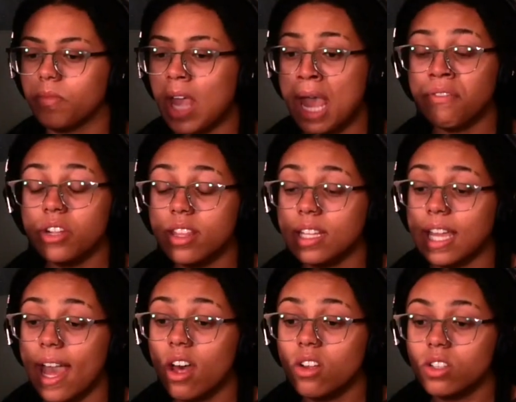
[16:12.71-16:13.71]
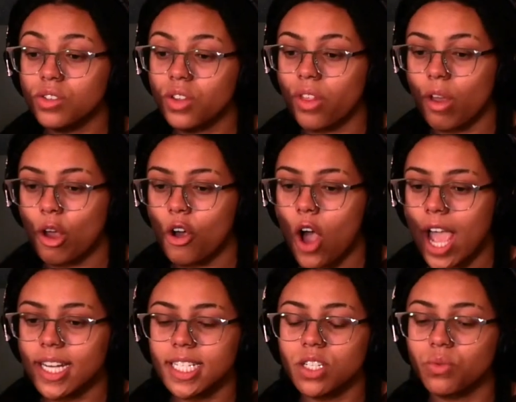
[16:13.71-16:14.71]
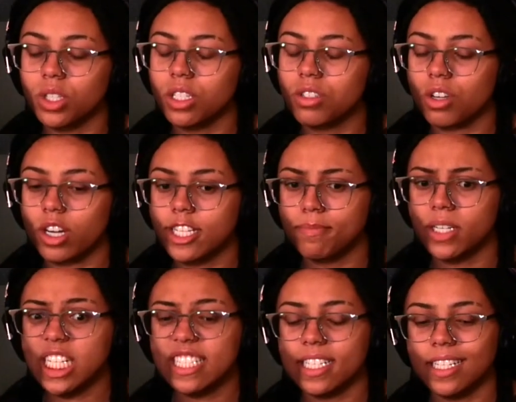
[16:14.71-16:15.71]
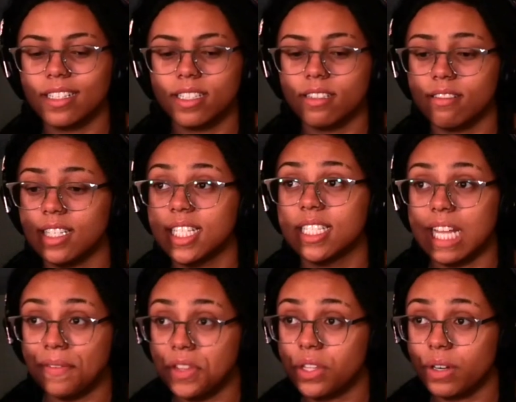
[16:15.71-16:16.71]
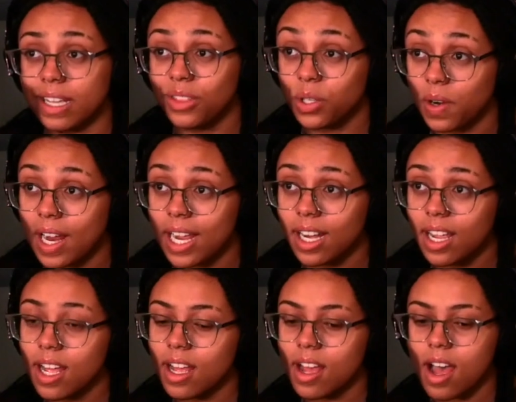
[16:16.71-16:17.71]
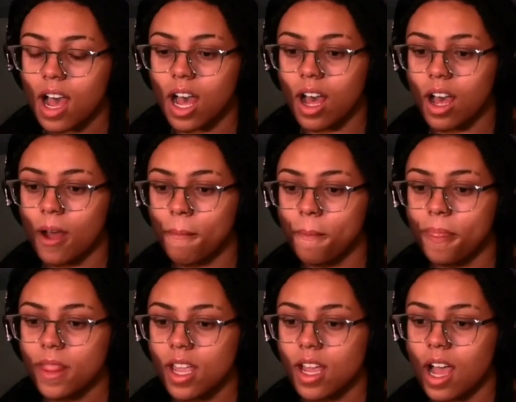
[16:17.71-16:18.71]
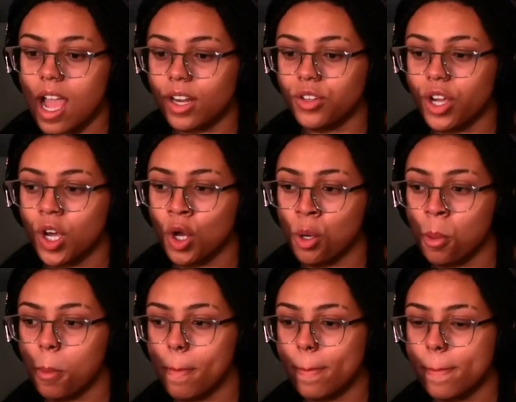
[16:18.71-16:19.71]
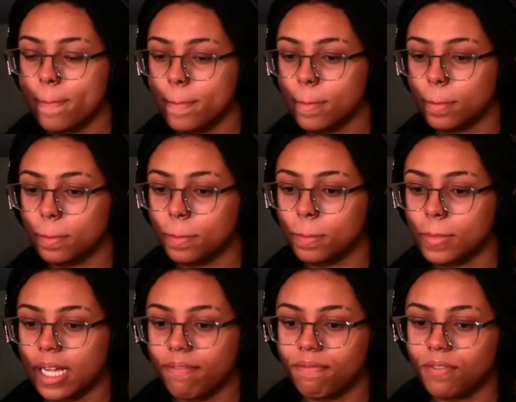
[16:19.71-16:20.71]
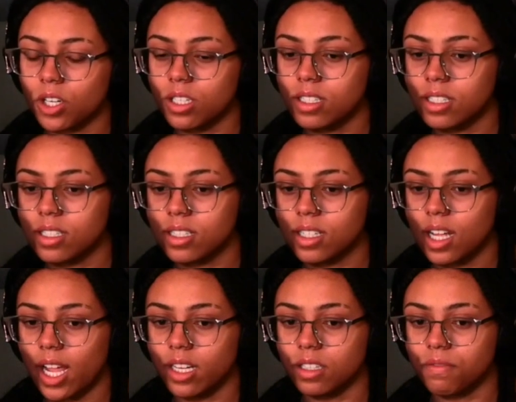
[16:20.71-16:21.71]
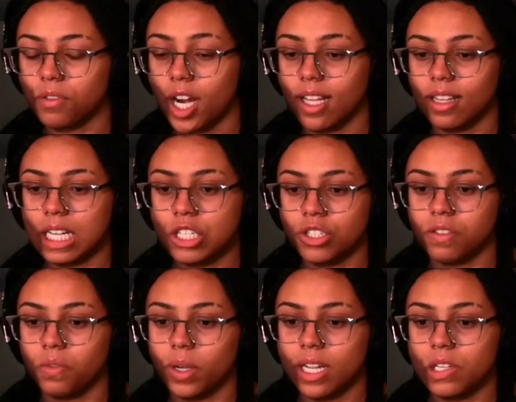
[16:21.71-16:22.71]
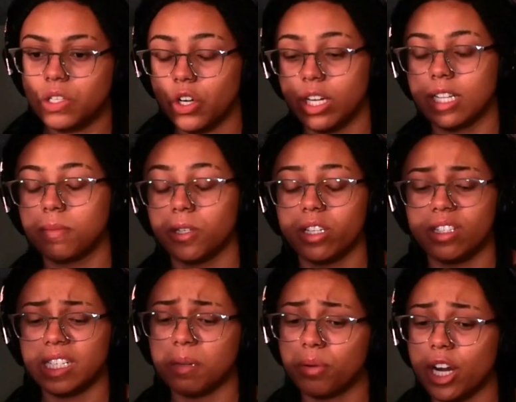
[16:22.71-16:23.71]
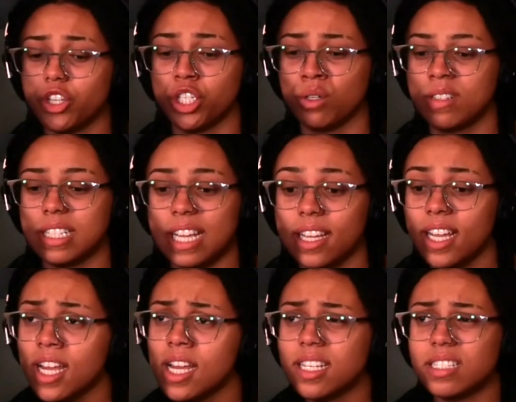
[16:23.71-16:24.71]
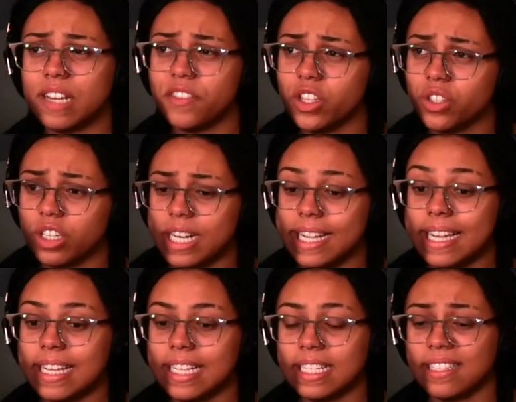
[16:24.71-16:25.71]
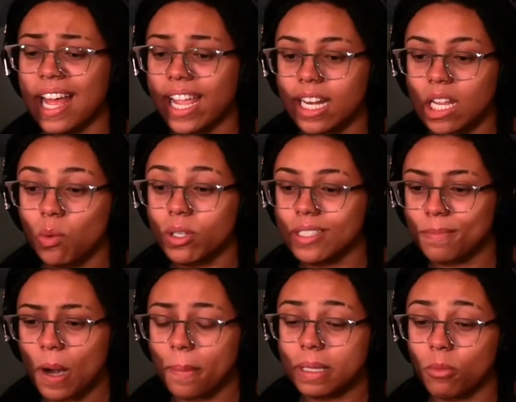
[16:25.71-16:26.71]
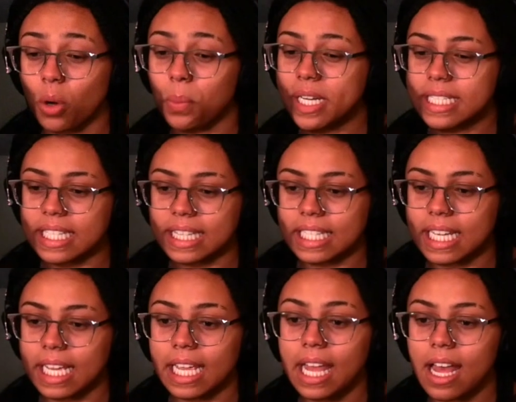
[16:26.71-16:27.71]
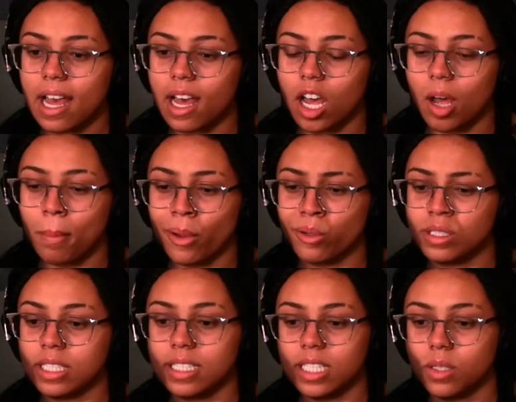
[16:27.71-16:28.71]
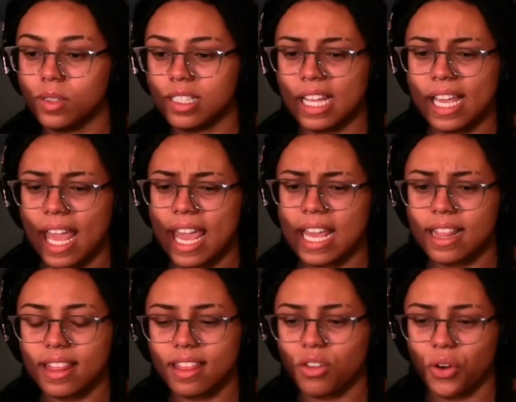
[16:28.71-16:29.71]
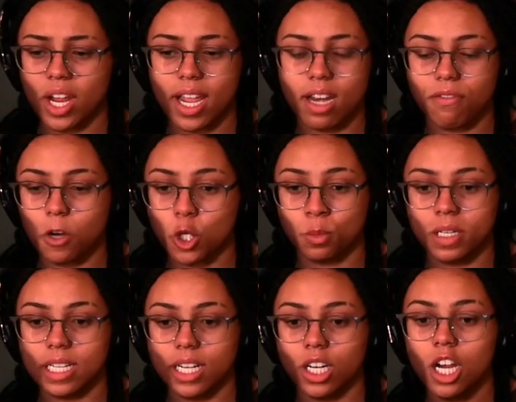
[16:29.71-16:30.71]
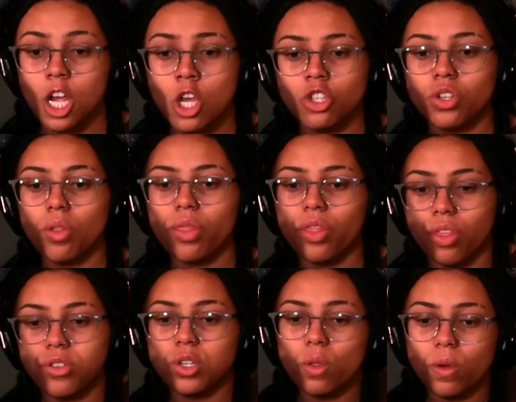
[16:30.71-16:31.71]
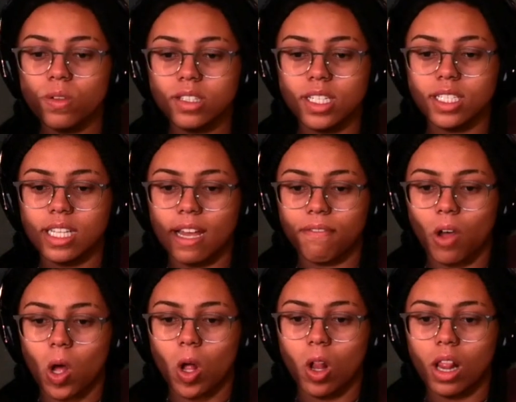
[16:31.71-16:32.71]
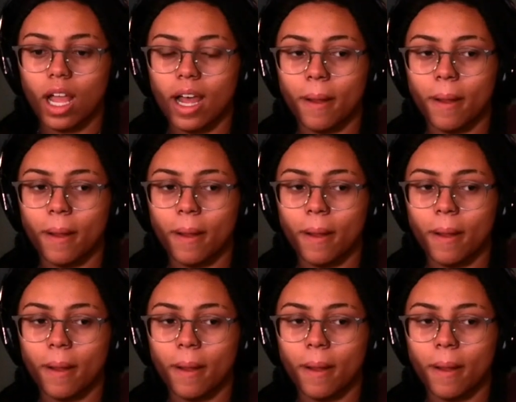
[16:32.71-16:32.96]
Everything else though, I didn't really start experiencing until like seventh or eighth grade. Um, I know my first kind of recollection of when I started experiencing depression was like seventh grade. Anxiety was probably more recently. OCD was like eighth grade, freshman year. So those things have all